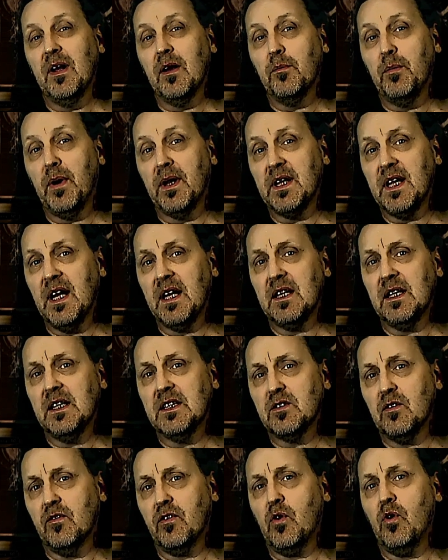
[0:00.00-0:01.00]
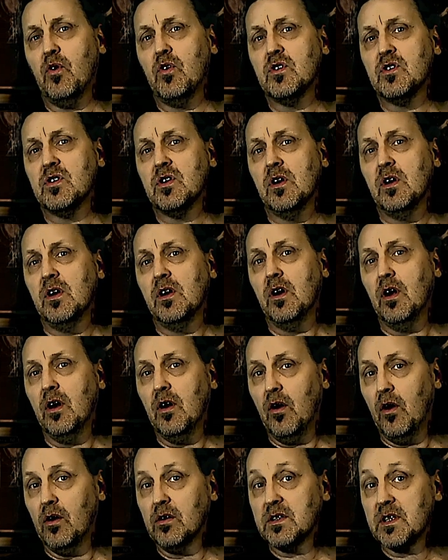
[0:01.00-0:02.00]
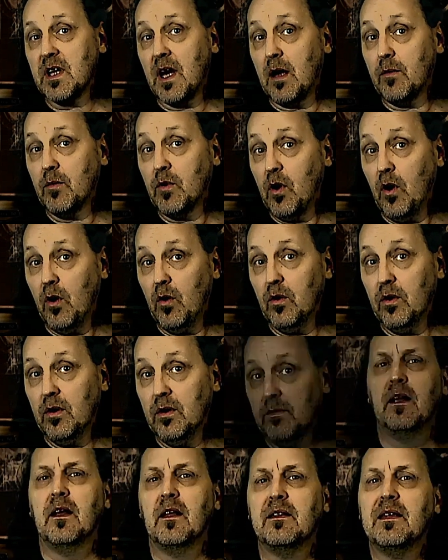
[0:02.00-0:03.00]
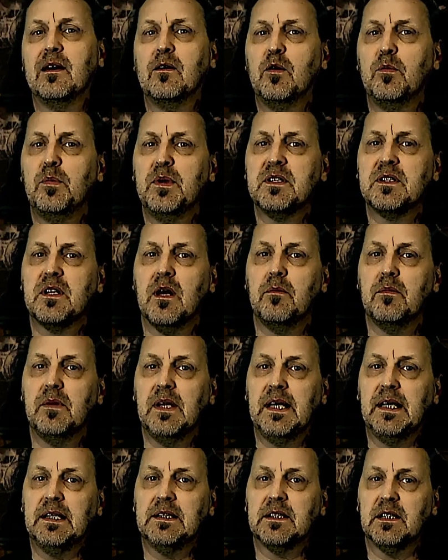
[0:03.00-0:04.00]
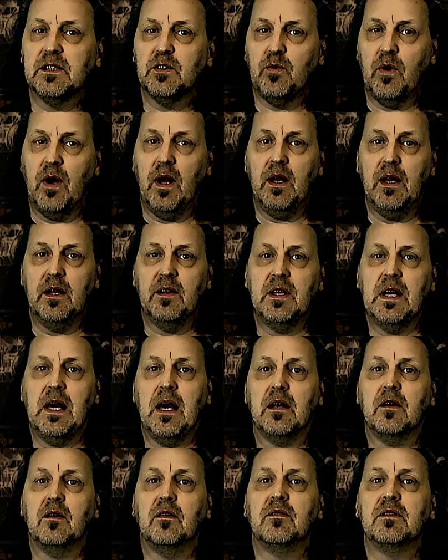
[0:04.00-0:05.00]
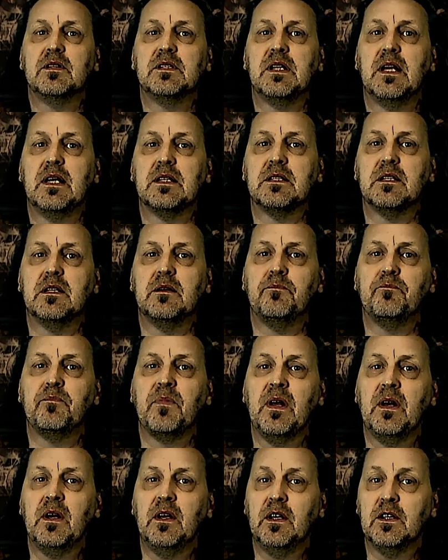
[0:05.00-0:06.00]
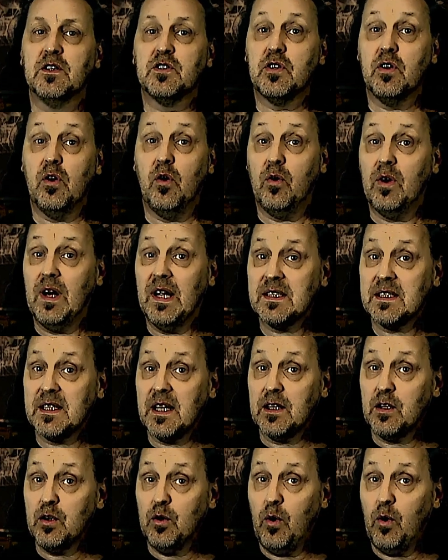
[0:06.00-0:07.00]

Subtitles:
But that is of course a long time goal. There will be some licks as well at the end of this lesson. So let's get to